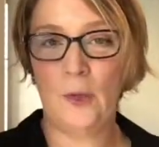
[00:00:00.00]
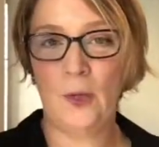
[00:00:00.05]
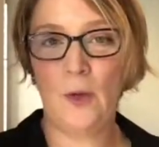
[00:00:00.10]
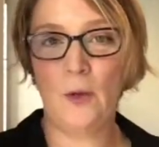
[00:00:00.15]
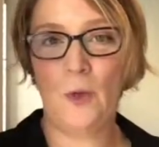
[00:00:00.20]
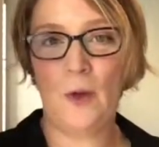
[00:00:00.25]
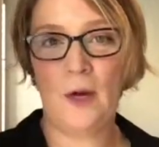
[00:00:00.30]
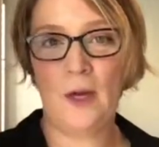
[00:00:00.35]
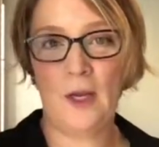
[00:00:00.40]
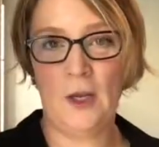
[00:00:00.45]

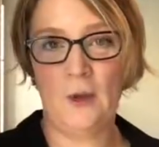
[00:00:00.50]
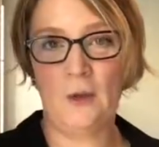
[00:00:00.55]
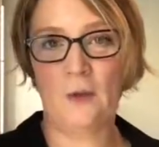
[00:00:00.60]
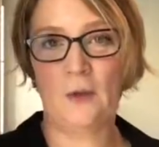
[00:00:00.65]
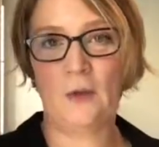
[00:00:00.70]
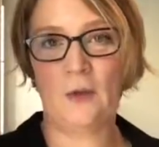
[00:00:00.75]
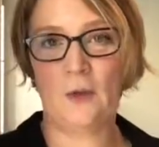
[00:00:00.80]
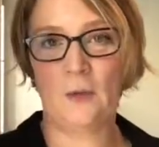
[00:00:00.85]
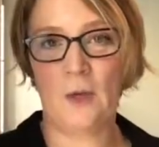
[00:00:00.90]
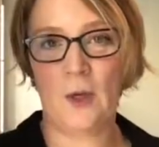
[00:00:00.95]
you want to
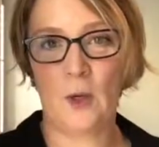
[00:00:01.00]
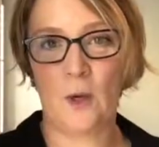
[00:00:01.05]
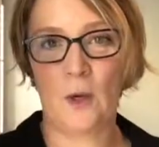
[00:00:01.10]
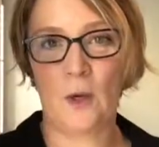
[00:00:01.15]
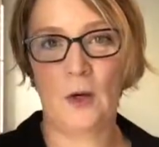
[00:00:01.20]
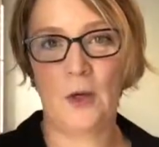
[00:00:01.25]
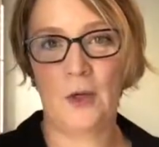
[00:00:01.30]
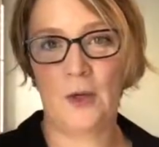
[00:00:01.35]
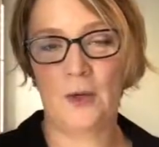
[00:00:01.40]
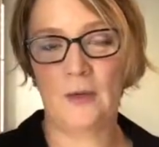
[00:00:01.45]
use to
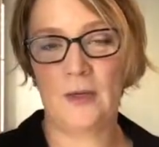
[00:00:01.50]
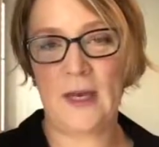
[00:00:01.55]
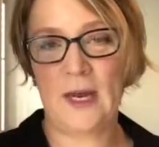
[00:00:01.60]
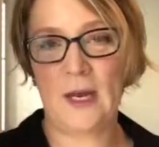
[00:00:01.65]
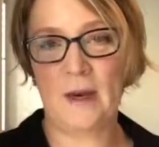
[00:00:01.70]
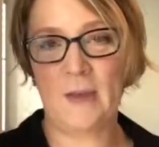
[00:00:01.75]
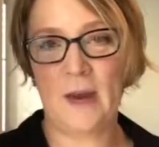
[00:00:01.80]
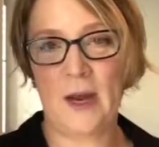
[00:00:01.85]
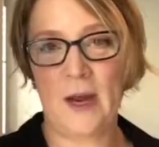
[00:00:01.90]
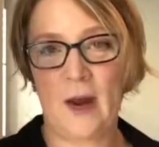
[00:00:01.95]
record your
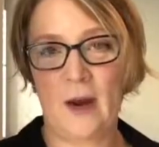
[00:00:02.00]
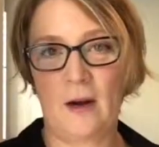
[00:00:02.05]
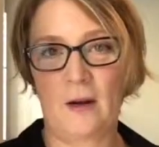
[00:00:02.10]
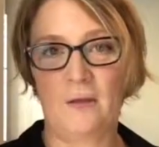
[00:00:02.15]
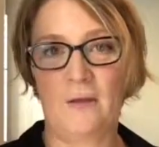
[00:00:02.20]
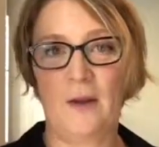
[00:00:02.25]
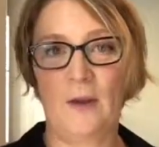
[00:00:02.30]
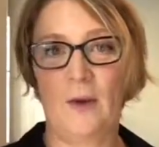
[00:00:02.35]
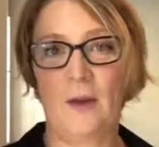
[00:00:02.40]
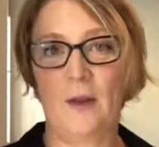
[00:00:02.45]
data biography,